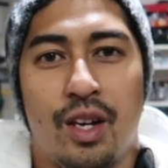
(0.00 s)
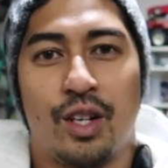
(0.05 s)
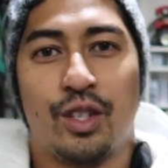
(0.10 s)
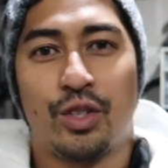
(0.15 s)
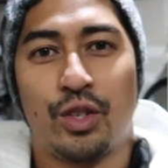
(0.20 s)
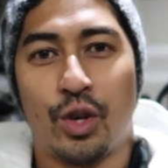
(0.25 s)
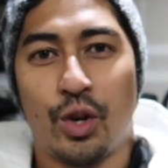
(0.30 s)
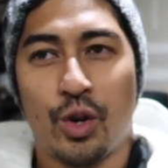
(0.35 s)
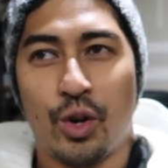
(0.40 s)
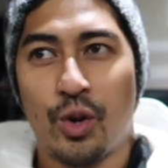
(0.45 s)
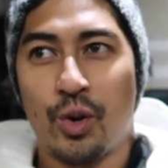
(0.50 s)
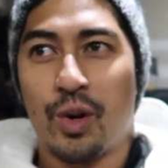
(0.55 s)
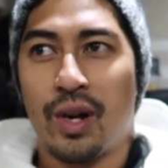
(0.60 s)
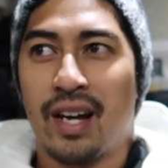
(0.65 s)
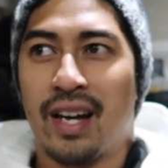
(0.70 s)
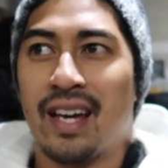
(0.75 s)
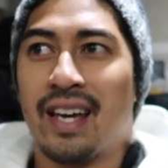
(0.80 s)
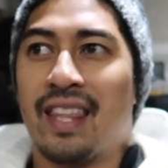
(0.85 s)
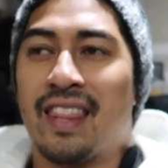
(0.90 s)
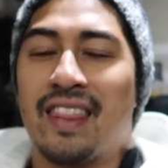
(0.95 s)
So
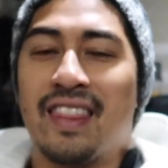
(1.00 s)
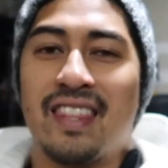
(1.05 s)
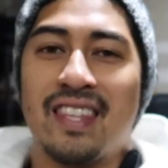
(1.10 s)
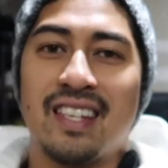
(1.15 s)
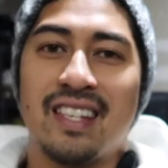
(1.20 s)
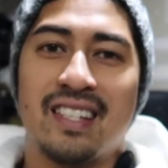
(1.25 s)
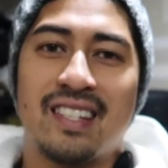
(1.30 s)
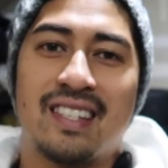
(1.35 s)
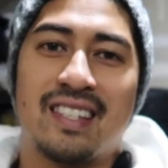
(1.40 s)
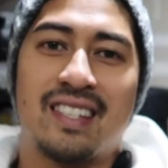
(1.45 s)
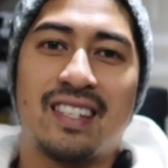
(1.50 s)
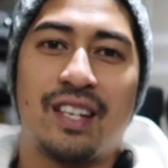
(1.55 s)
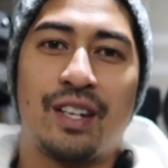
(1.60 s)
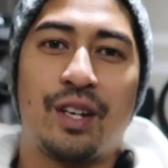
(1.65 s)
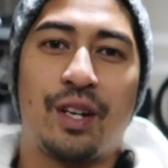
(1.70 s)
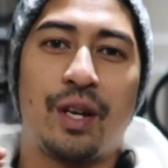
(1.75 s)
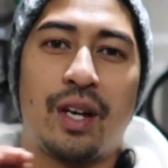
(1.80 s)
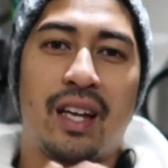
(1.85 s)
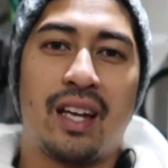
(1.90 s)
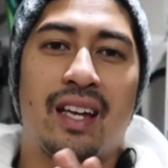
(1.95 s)
this
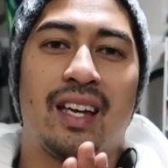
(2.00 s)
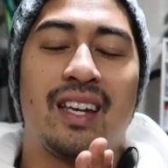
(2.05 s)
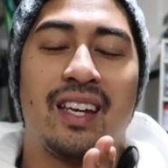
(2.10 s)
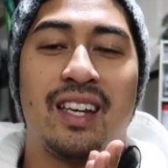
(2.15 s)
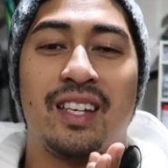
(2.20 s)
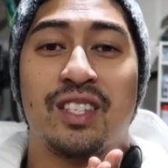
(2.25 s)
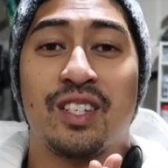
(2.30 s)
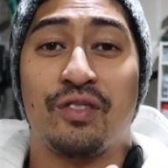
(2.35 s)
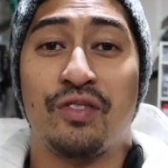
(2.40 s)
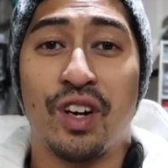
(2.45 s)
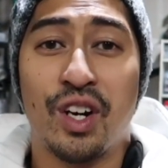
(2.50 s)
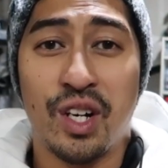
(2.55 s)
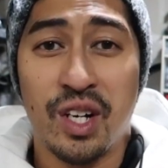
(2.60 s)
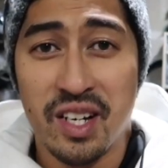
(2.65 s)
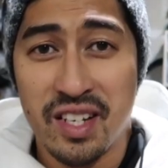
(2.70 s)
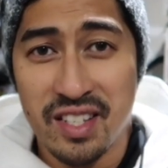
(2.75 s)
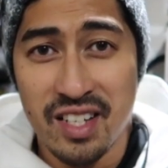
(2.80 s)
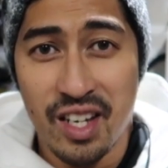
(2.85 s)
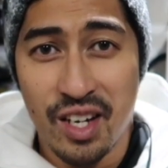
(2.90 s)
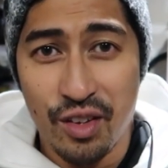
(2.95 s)
is a very
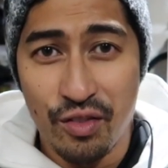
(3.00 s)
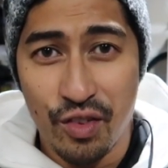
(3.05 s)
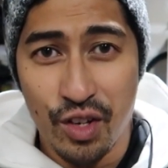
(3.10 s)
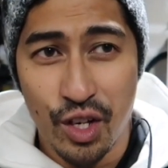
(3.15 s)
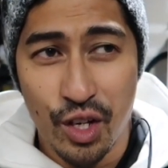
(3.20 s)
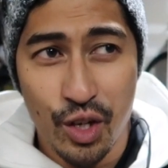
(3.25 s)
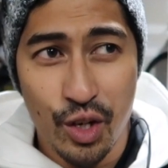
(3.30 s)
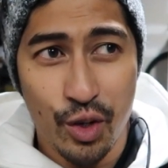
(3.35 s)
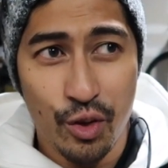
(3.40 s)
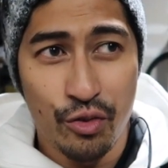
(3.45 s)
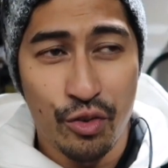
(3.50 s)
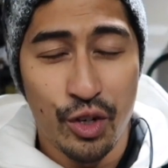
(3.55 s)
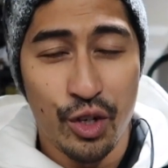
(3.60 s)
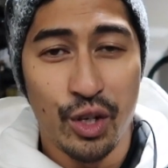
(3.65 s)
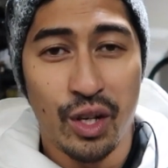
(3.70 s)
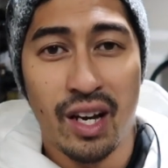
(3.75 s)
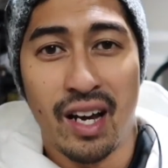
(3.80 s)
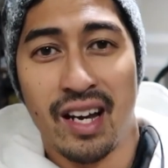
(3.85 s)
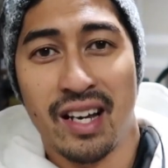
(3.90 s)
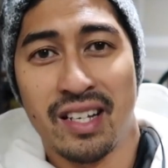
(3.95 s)
exciting video for
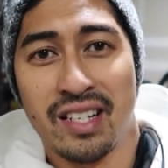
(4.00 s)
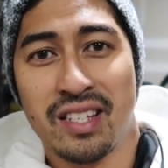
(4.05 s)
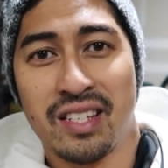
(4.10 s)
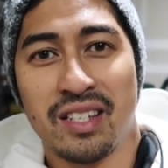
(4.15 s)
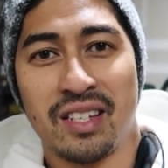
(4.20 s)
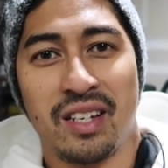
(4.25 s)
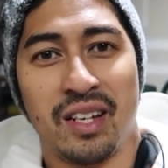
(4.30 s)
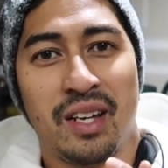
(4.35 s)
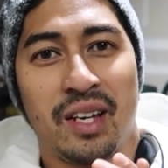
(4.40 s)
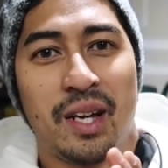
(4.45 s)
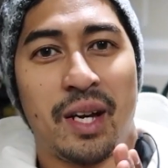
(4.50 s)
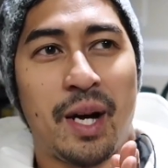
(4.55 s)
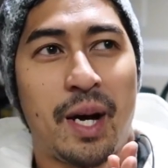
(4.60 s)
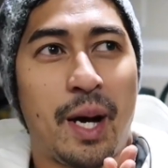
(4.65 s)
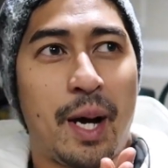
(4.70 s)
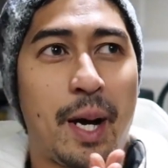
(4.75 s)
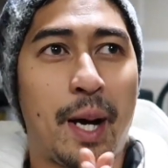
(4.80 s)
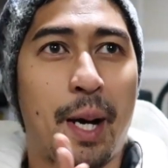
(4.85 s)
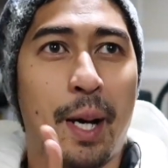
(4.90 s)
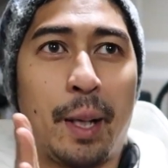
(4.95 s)
you guys.
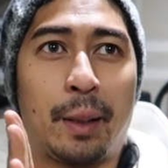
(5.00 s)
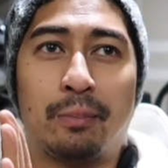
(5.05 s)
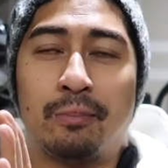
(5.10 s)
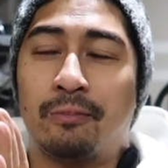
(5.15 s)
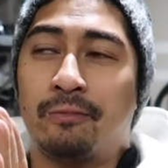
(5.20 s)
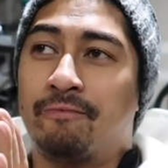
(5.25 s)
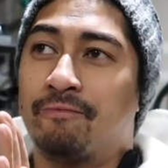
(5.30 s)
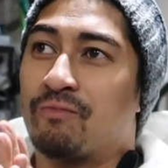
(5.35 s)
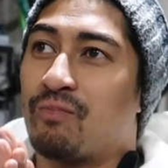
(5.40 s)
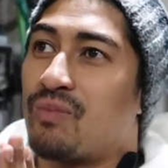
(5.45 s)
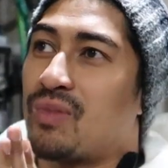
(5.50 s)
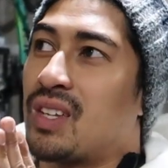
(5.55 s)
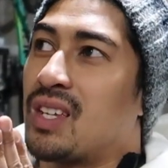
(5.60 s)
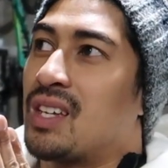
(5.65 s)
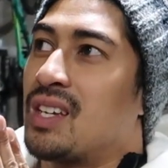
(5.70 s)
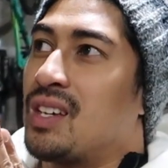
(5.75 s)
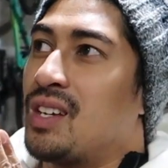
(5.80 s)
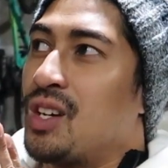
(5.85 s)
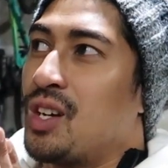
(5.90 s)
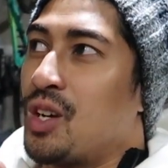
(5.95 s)

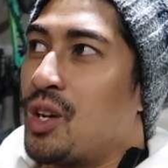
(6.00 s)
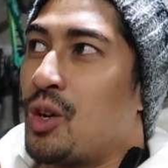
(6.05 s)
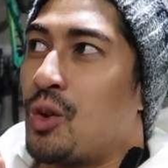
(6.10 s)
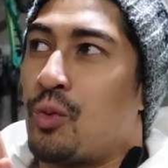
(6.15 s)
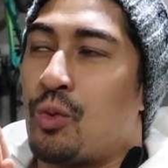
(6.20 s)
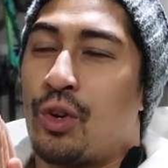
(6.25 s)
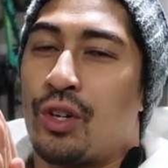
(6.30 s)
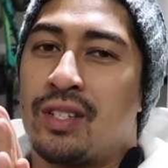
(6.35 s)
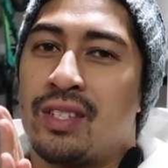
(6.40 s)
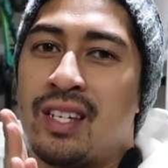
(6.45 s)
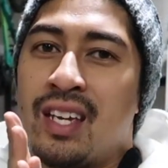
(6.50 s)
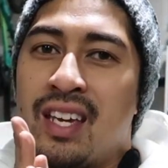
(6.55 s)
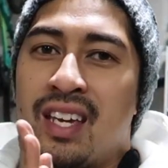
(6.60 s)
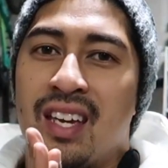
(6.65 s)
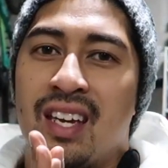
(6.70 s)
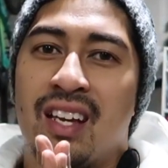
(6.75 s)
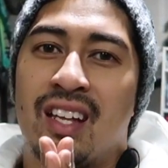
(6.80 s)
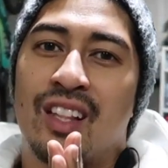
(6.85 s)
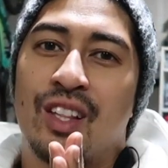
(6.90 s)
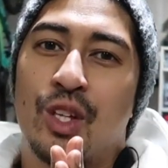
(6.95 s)
We're
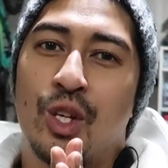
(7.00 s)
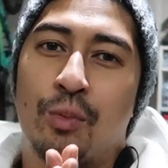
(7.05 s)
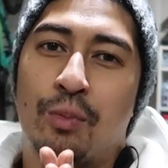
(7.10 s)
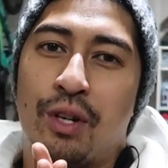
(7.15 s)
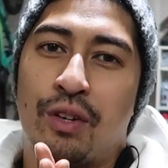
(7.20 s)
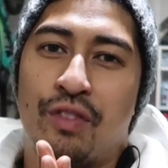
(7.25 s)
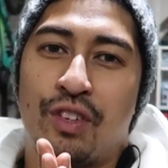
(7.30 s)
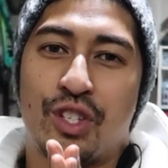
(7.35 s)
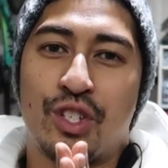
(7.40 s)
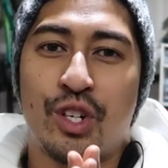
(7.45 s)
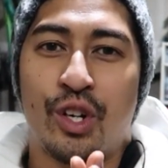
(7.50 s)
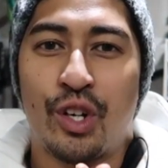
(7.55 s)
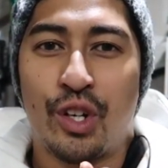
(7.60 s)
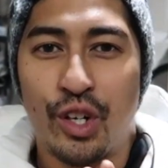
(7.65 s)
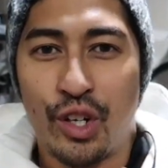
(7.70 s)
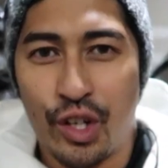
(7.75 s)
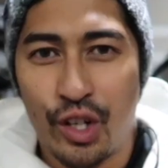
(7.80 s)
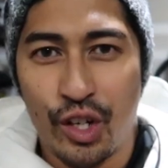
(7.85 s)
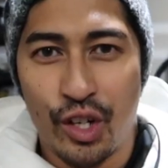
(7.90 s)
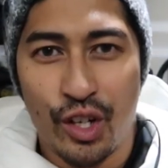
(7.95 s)
taking a little bit of a
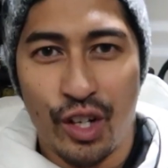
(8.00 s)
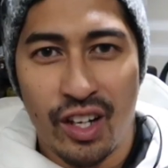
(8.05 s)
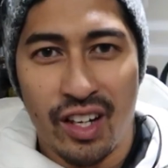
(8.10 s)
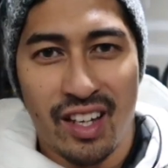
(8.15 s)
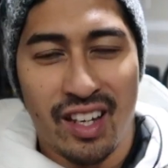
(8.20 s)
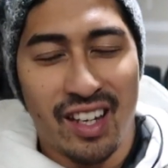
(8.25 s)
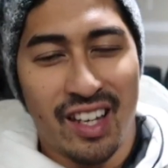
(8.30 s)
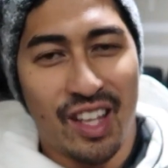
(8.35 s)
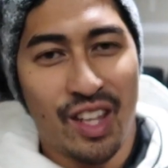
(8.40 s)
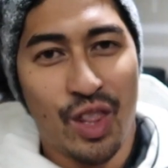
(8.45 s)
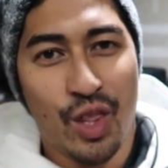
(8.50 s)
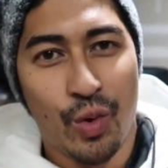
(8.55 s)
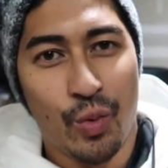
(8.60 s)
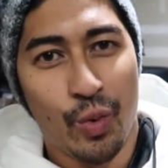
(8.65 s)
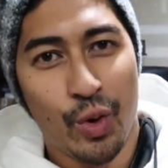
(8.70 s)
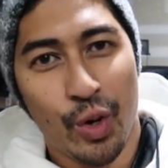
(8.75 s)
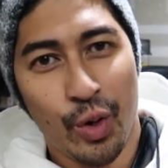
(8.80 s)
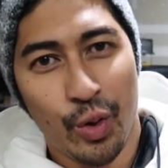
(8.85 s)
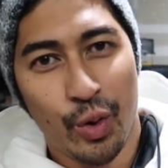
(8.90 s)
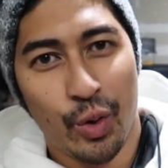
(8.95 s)
turn in the
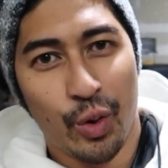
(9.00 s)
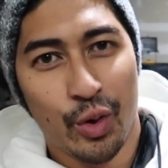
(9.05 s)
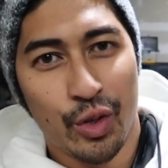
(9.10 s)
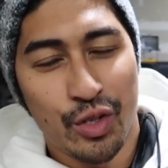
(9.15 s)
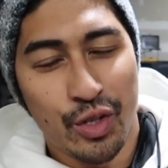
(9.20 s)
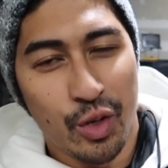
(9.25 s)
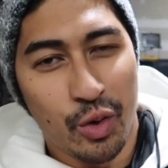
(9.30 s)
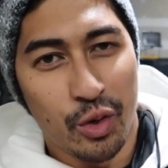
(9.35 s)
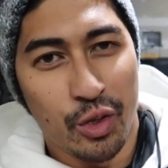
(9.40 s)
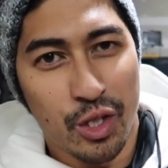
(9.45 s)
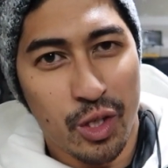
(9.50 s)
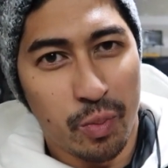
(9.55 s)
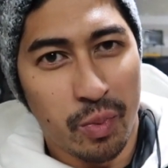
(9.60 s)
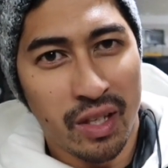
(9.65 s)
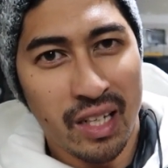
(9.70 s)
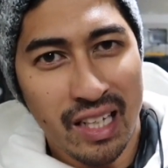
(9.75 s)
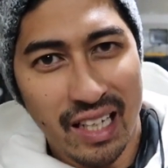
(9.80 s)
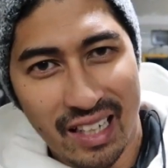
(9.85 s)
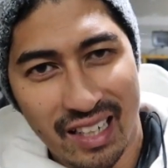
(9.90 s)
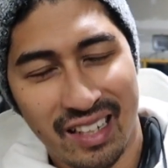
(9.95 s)
road, so to
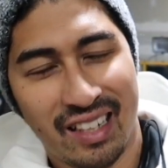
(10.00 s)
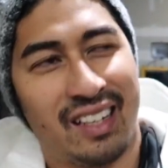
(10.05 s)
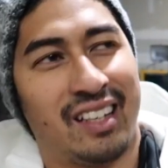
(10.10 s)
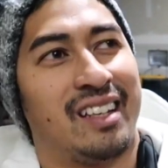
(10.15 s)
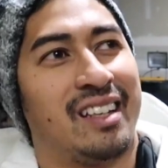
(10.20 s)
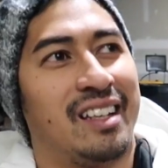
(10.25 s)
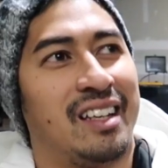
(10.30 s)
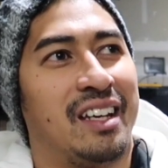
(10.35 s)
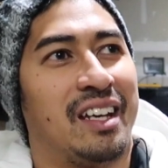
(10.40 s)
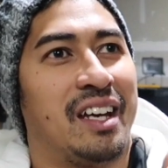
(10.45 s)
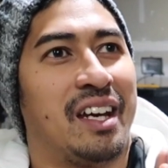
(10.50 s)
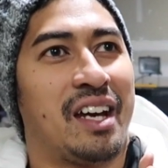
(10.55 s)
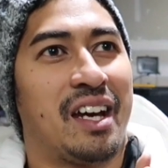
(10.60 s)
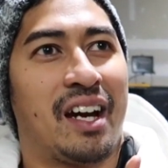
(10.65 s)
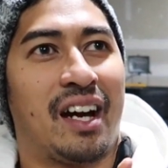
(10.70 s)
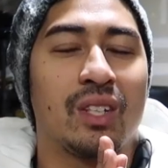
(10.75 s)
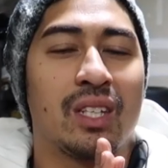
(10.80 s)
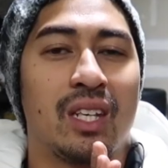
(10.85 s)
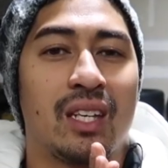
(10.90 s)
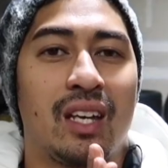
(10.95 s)
speak.
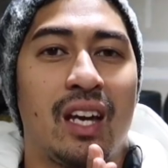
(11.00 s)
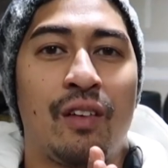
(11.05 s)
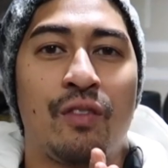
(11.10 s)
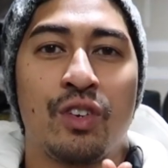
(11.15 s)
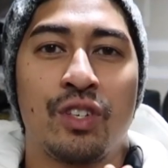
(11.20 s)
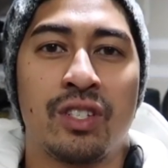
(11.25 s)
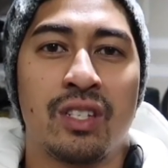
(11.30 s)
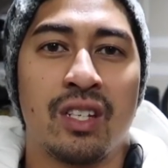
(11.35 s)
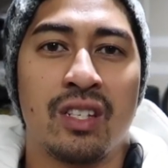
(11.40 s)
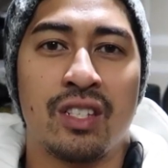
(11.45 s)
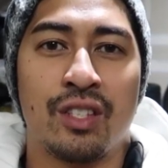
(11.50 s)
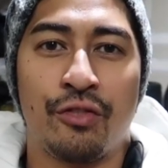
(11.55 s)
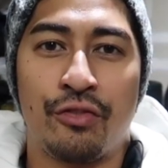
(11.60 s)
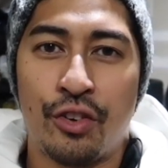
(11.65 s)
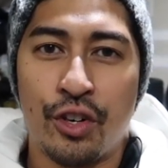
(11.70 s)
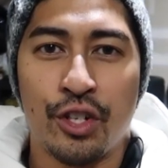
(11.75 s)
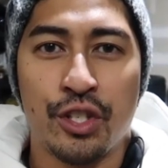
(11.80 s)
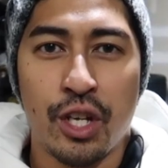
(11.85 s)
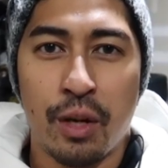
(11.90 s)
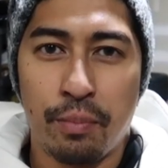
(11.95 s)
Ever since the
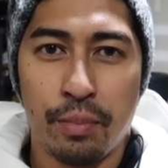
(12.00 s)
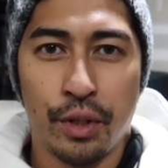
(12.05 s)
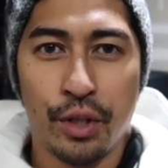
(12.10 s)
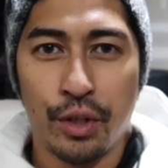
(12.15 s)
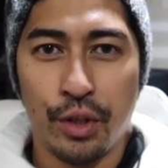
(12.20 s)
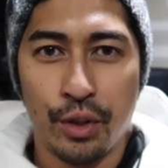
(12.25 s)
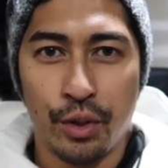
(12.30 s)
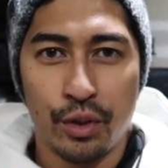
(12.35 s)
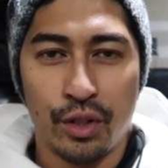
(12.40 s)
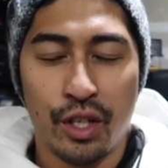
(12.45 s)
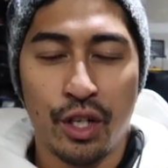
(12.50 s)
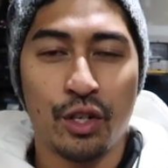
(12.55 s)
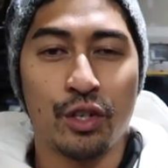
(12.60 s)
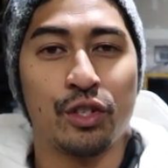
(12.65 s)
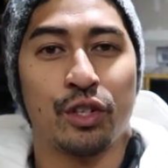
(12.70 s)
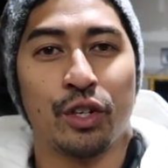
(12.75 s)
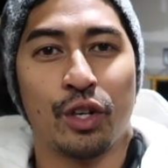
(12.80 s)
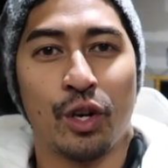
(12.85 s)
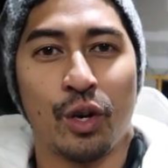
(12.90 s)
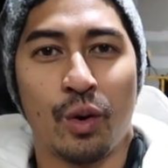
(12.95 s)
first upload
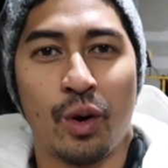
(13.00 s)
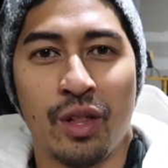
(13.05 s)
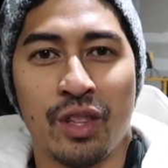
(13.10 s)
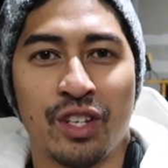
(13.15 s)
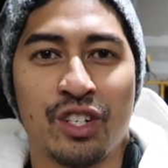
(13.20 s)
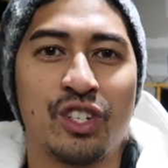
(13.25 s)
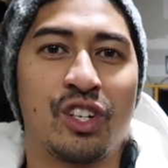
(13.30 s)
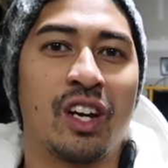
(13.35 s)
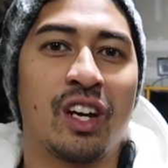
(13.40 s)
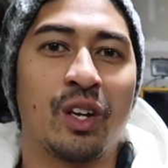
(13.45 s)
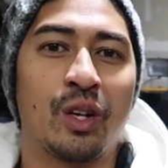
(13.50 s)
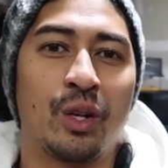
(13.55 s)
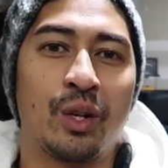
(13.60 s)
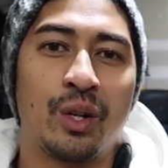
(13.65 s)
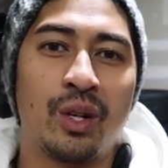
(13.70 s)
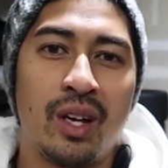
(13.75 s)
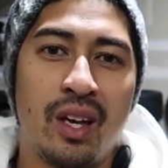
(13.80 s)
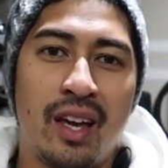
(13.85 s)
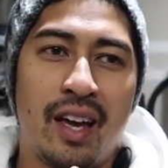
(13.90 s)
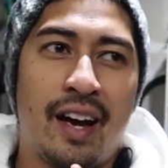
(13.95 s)
years ago on this
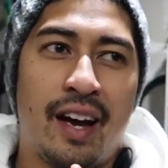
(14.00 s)
channel,